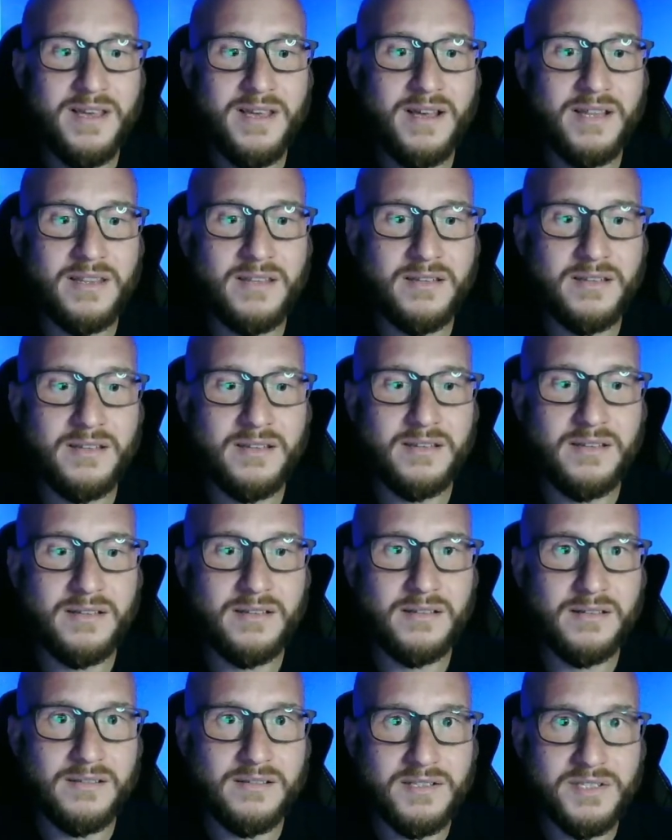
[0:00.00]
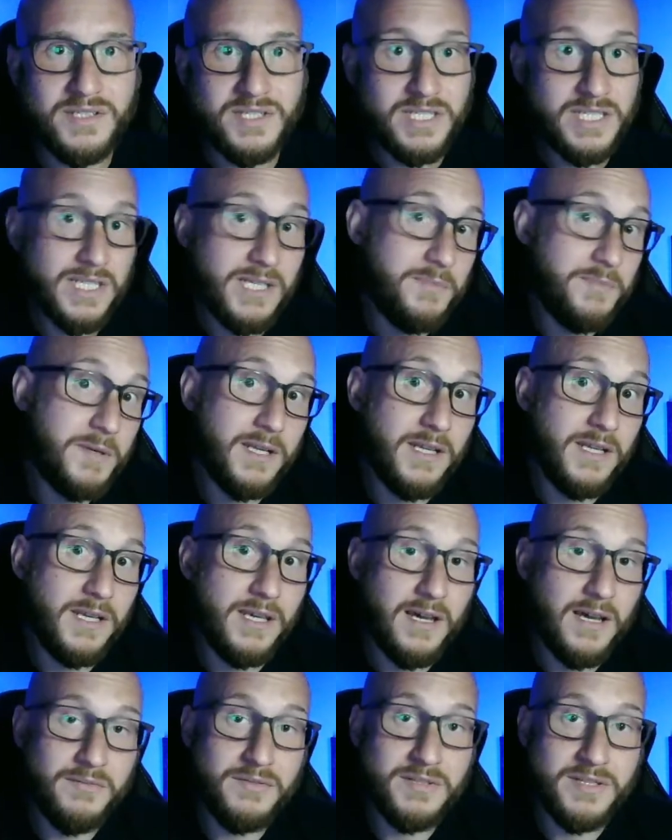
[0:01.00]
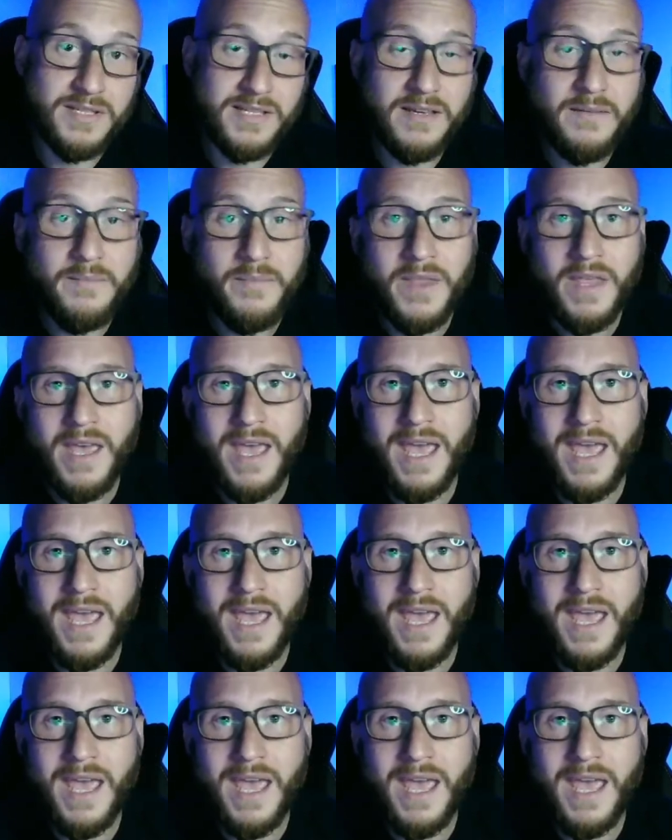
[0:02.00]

the GCPD, obviously,